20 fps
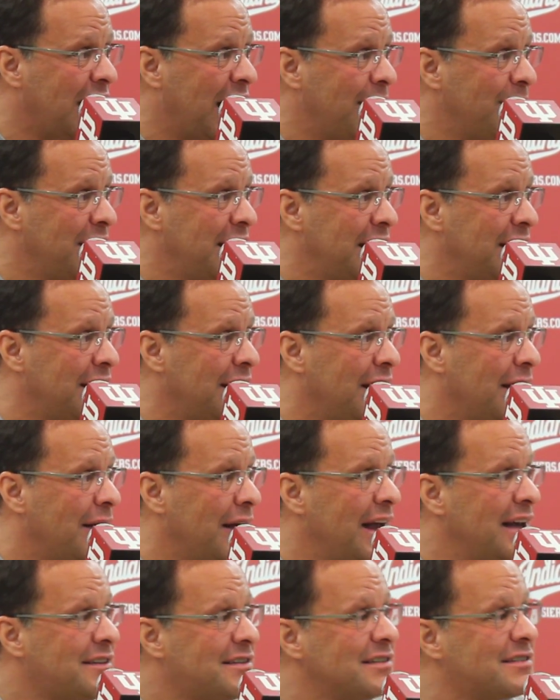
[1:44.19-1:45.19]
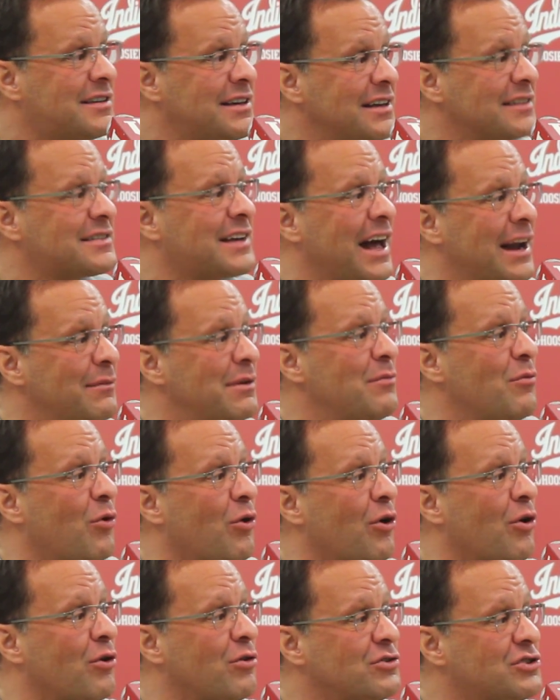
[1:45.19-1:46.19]
I mean, it's just, you just got to be
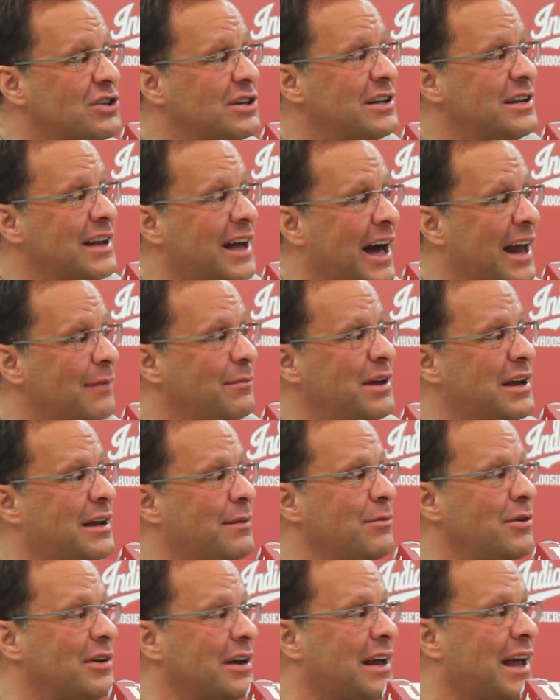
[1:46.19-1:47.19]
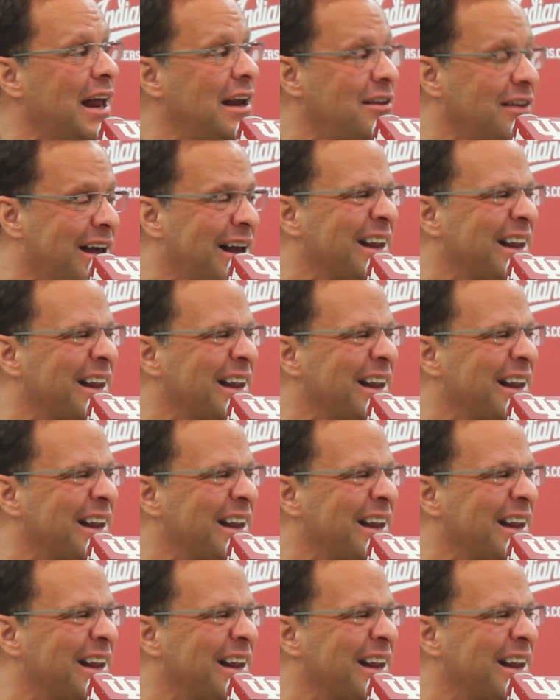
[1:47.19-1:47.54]
more urgent, and you got to be communicating.